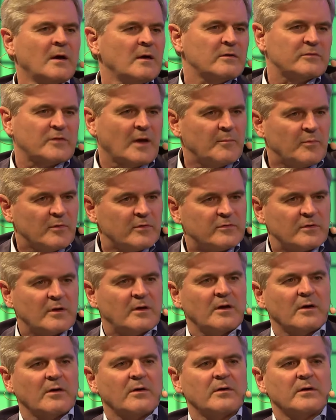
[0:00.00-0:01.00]

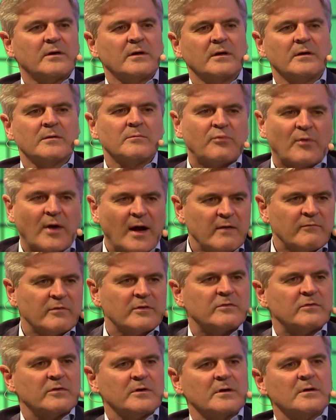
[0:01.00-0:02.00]
cybersecurity and
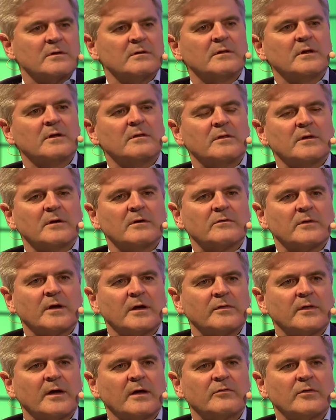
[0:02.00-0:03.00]
privacy and, and things
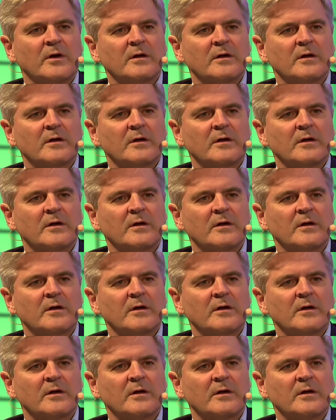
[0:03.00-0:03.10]
like that.